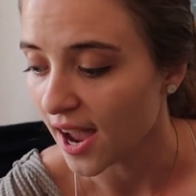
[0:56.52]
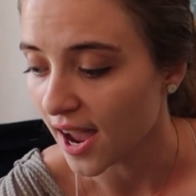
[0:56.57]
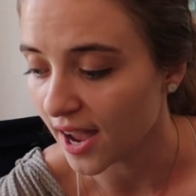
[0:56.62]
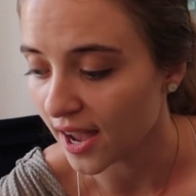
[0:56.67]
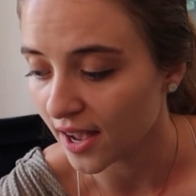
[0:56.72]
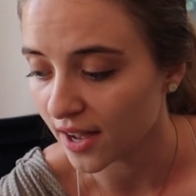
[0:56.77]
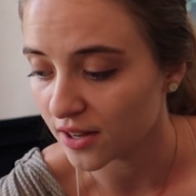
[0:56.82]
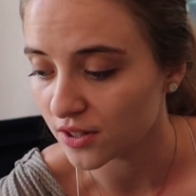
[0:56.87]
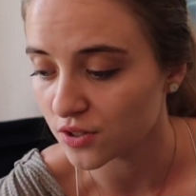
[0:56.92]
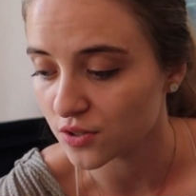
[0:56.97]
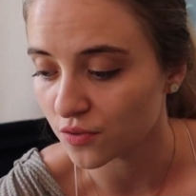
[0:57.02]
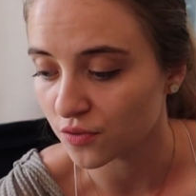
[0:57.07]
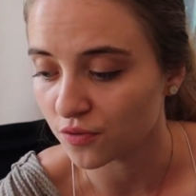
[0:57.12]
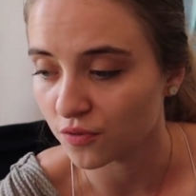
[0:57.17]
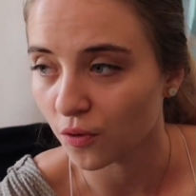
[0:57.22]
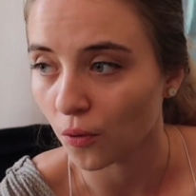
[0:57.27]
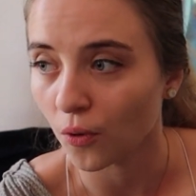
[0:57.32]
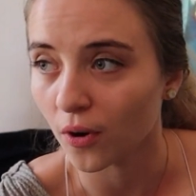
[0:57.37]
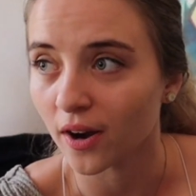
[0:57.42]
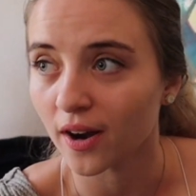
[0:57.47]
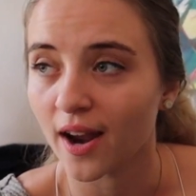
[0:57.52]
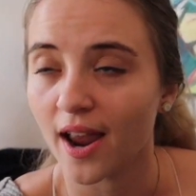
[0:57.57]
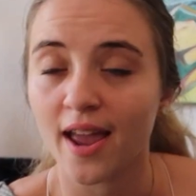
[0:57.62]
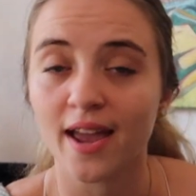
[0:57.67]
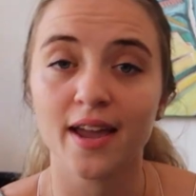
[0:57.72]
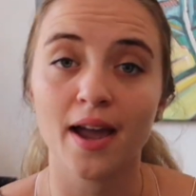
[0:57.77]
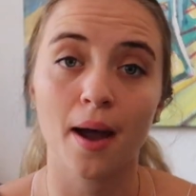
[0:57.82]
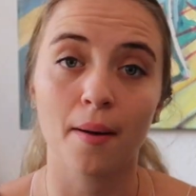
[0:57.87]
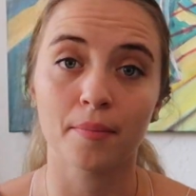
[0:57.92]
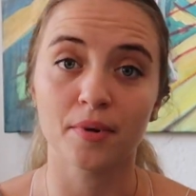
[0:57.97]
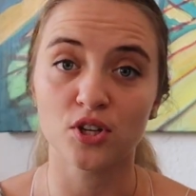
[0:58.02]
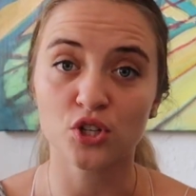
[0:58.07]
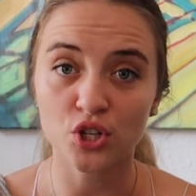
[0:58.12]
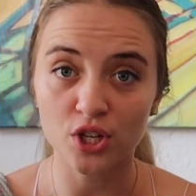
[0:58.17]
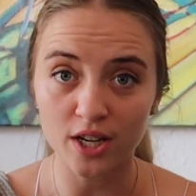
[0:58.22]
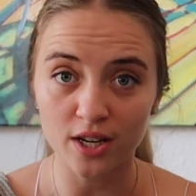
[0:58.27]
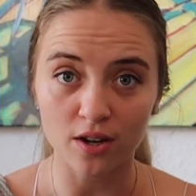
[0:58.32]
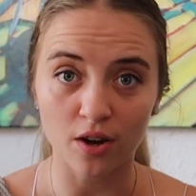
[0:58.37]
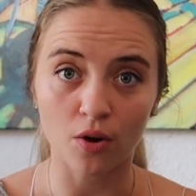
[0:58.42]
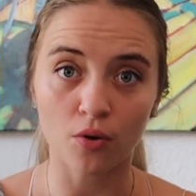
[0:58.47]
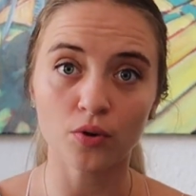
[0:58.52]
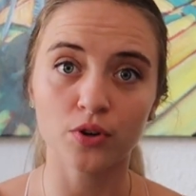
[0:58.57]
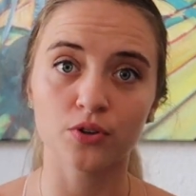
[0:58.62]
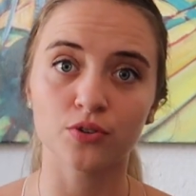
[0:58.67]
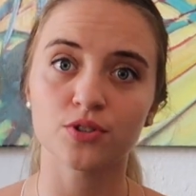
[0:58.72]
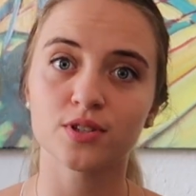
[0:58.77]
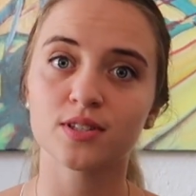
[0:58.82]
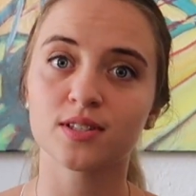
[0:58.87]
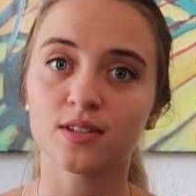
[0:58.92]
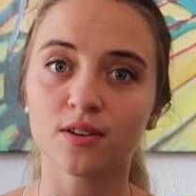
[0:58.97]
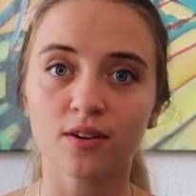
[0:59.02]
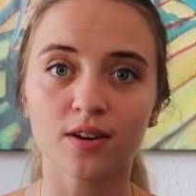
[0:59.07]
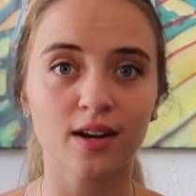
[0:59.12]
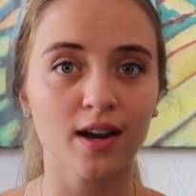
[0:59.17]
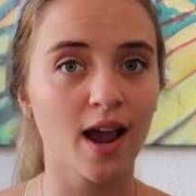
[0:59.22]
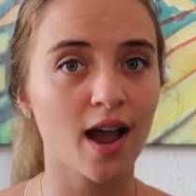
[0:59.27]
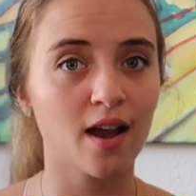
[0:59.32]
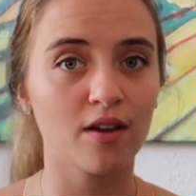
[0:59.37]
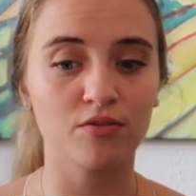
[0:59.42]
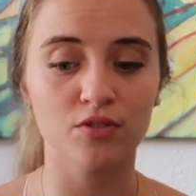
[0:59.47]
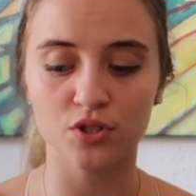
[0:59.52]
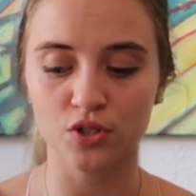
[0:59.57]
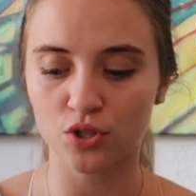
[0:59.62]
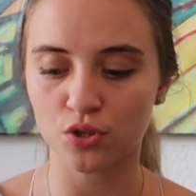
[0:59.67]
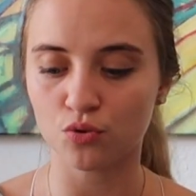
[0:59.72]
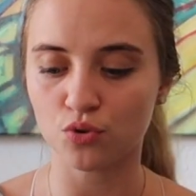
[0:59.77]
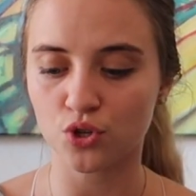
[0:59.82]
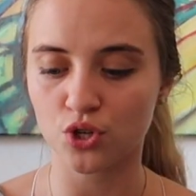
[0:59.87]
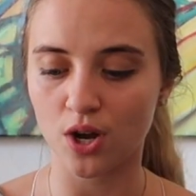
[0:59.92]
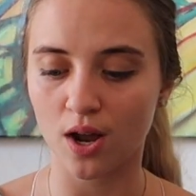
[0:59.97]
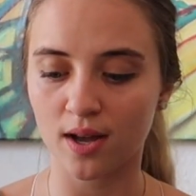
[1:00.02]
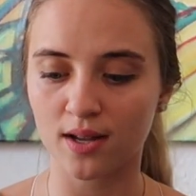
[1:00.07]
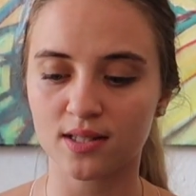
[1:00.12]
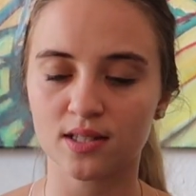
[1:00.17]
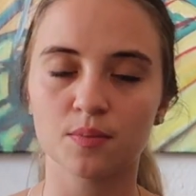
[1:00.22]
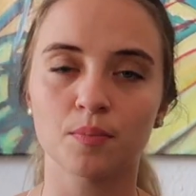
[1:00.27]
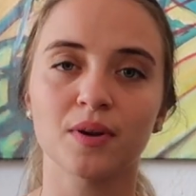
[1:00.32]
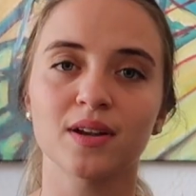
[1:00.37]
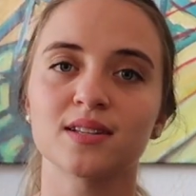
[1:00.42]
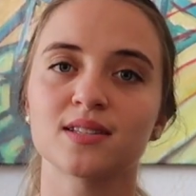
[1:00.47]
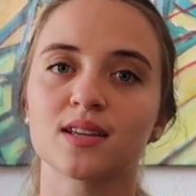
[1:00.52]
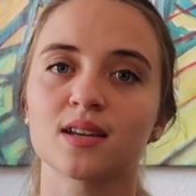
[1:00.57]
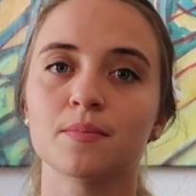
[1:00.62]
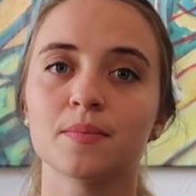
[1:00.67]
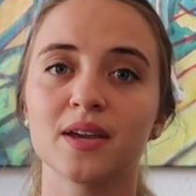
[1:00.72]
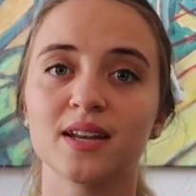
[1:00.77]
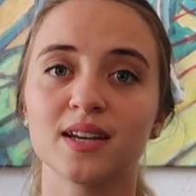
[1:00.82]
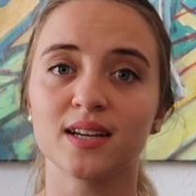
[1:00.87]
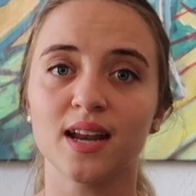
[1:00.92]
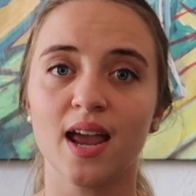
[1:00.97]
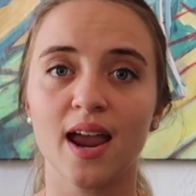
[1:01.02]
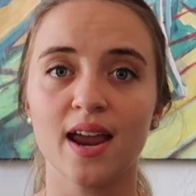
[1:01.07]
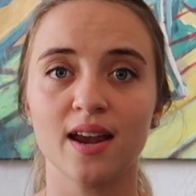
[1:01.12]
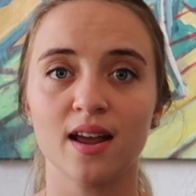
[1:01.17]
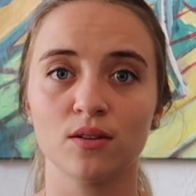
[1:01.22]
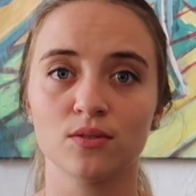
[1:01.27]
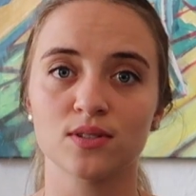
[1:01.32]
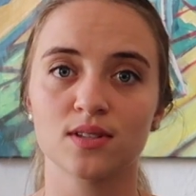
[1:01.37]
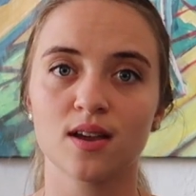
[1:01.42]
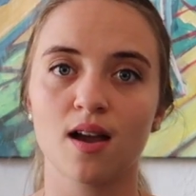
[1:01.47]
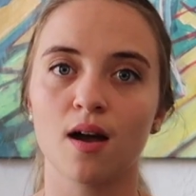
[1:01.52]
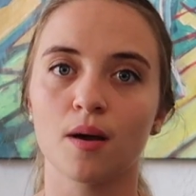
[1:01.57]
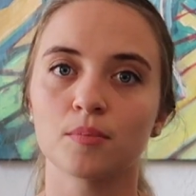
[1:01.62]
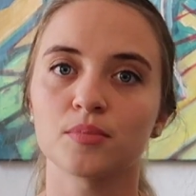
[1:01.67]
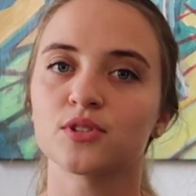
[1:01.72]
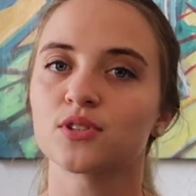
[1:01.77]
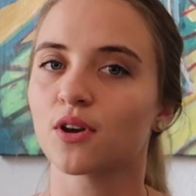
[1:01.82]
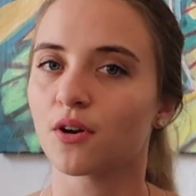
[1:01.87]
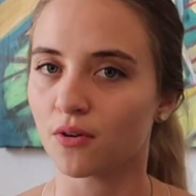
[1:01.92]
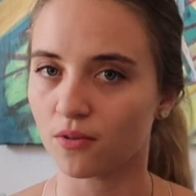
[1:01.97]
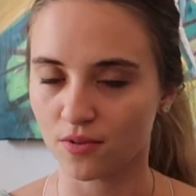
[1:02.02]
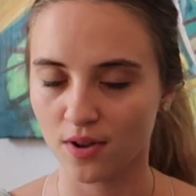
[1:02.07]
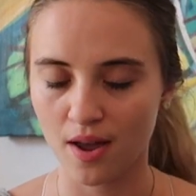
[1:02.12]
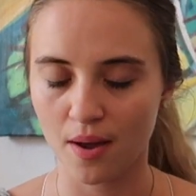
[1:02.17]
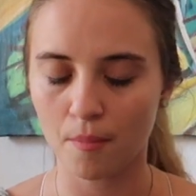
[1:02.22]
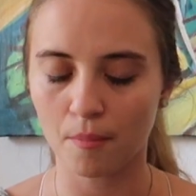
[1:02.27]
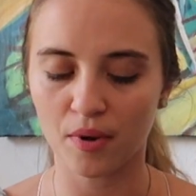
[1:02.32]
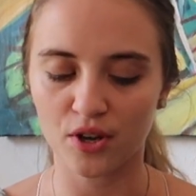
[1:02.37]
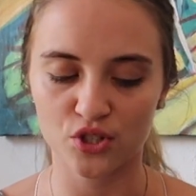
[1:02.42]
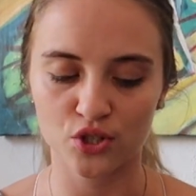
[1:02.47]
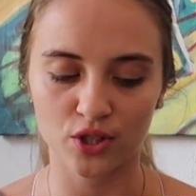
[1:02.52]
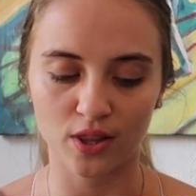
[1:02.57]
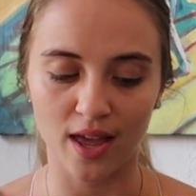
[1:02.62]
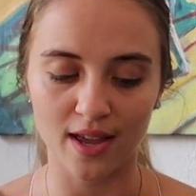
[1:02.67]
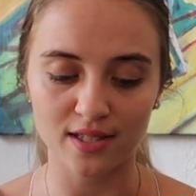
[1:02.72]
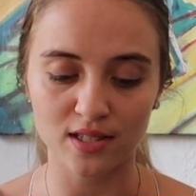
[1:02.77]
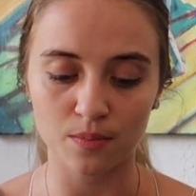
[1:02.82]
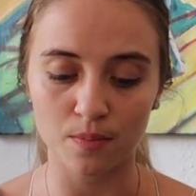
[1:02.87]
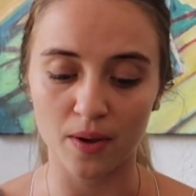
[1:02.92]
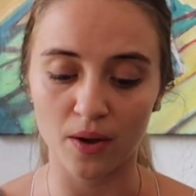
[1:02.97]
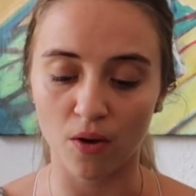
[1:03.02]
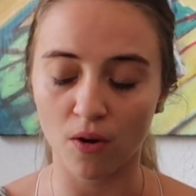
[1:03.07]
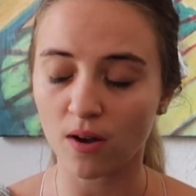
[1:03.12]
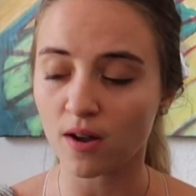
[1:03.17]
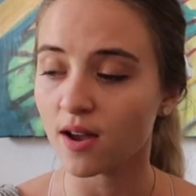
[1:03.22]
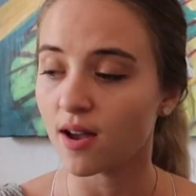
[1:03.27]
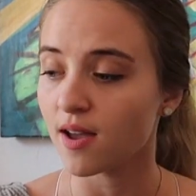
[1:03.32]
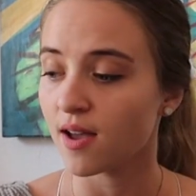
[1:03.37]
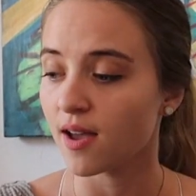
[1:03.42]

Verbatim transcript: And for a cappuccino, you're still gonna have the 2 shots, but it's gonna an 8-ounce cup, so much less milk.